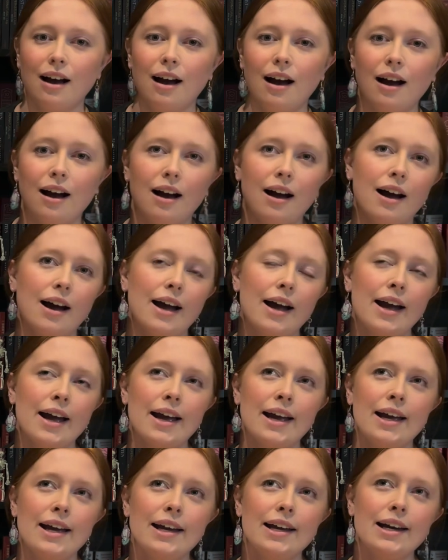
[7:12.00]

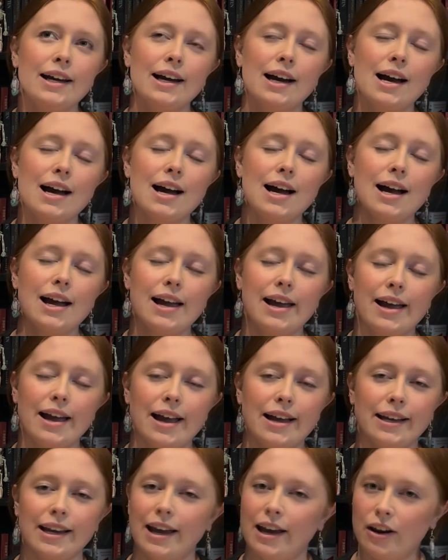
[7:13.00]
I
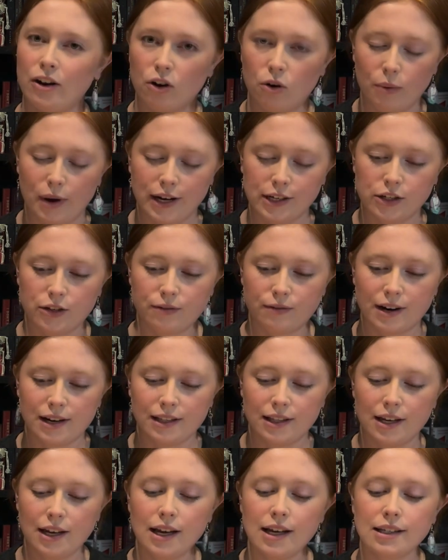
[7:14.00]
cannot wait to read
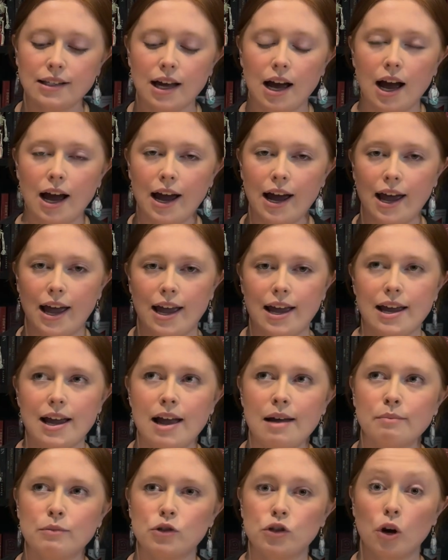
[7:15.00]
this. I
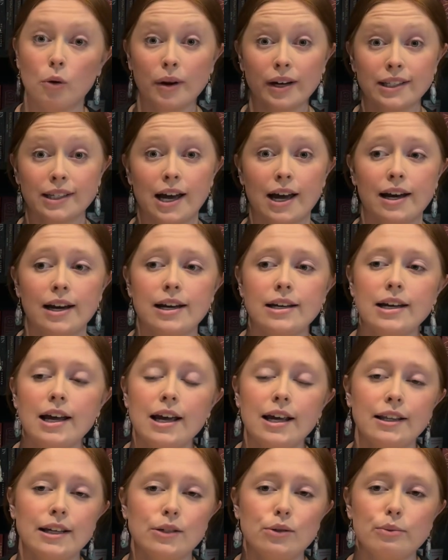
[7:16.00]
am so excited.
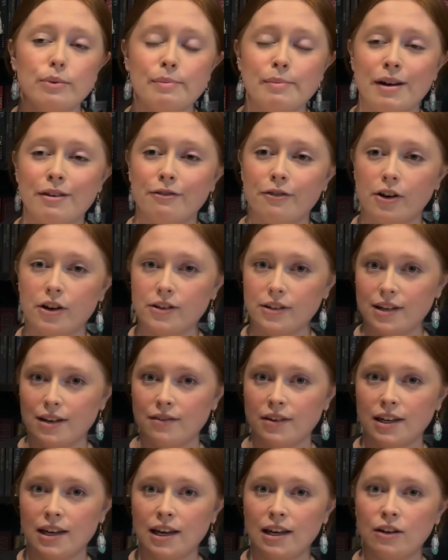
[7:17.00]
This will be my first
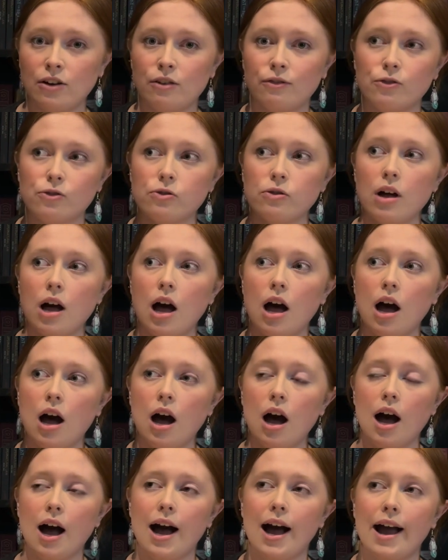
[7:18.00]
Stephen King novel.
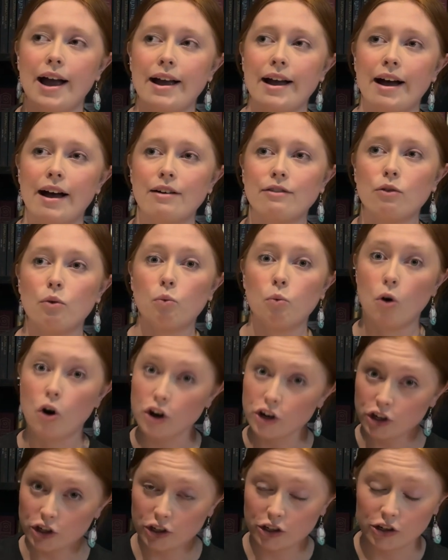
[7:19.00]
I have
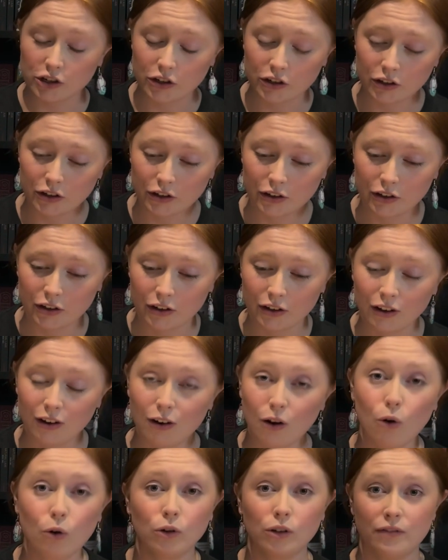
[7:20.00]
watched
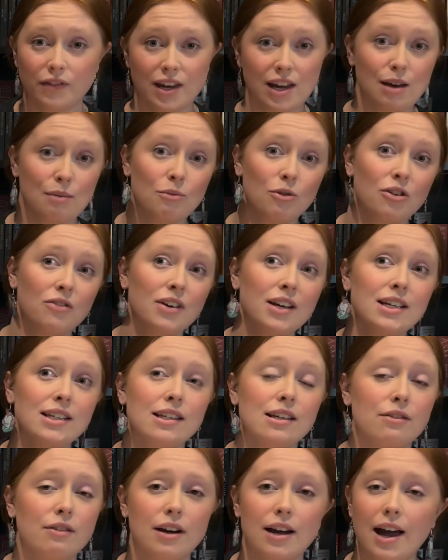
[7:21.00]
all of the It movies,
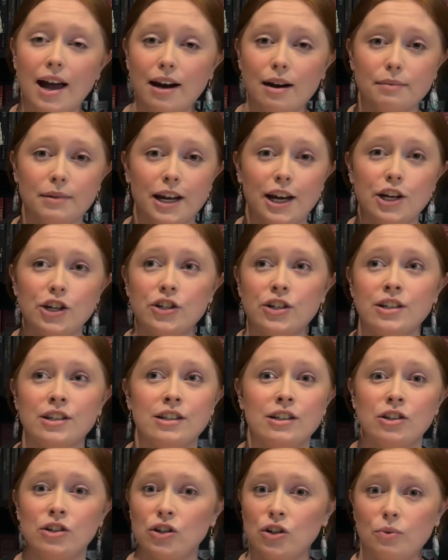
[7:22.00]
the re-adaptations
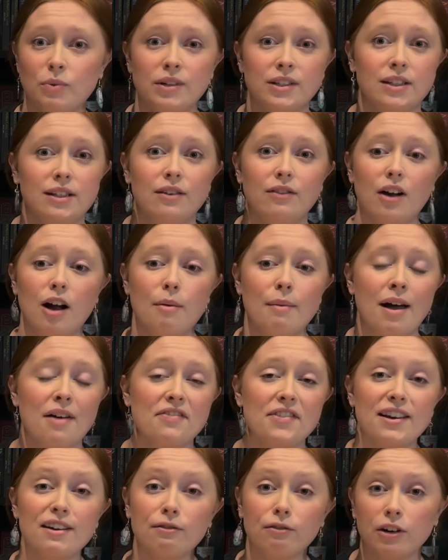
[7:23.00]
and new ones that have come out,
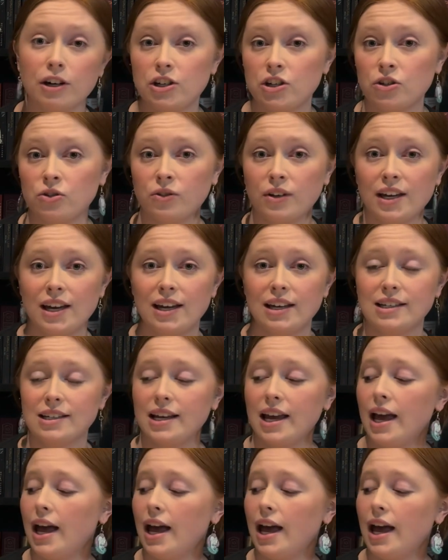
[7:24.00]
the original It.